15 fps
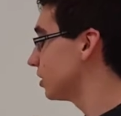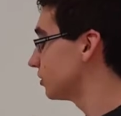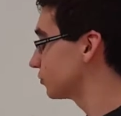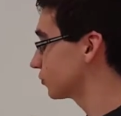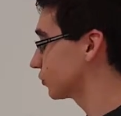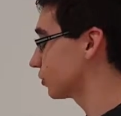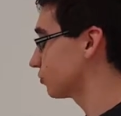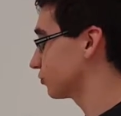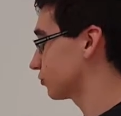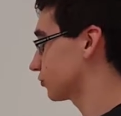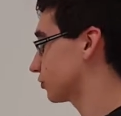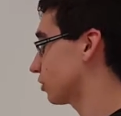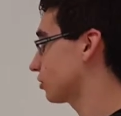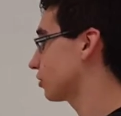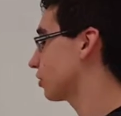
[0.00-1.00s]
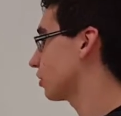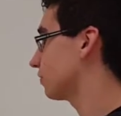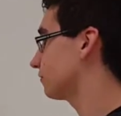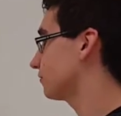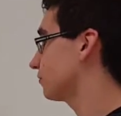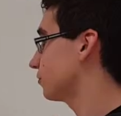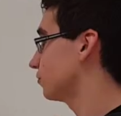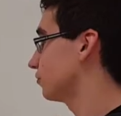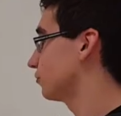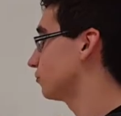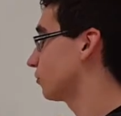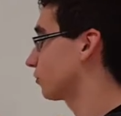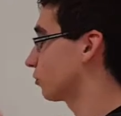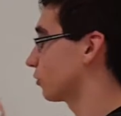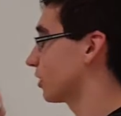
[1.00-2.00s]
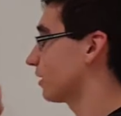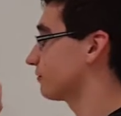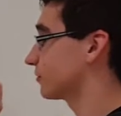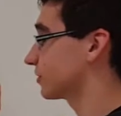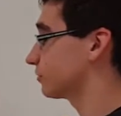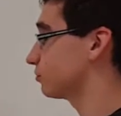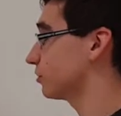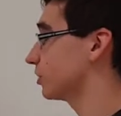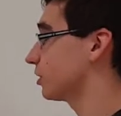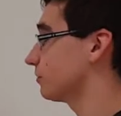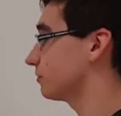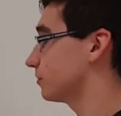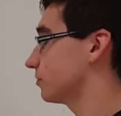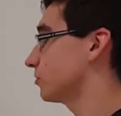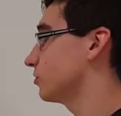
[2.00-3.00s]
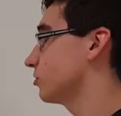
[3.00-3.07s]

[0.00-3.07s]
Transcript: So to start off, you are going to have to split up